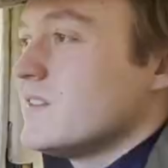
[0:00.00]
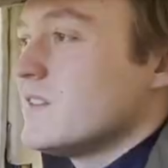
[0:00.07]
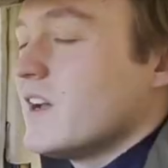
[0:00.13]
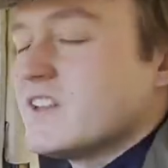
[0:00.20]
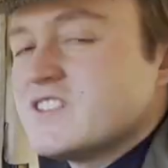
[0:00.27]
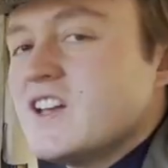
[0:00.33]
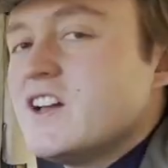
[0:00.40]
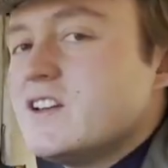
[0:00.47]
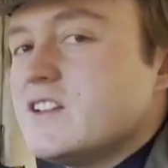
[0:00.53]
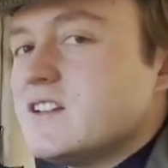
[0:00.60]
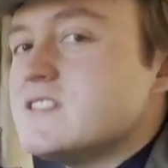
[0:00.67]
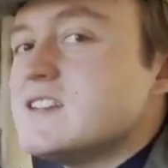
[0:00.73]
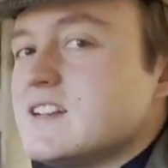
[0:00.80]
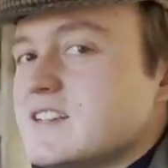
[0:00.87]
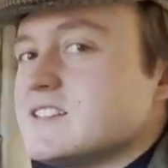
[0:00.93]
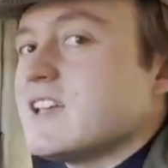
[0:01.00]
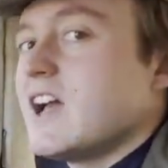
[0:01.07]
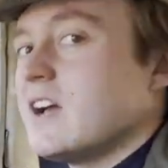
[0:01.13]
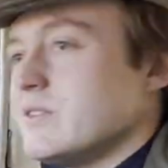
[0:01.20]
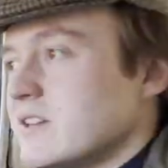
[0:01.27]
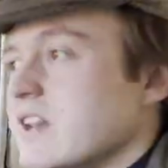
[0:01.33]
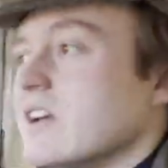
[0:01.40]
I turned it until it
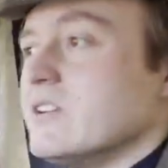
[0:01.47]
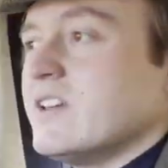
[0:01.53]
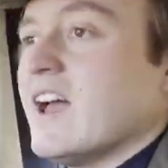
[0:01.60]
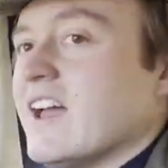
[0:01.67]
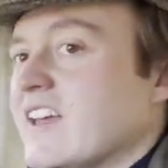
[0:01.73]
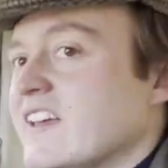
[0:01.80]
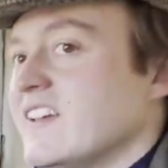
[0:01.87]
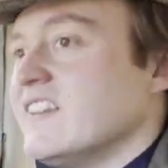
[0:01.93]
sounded okay.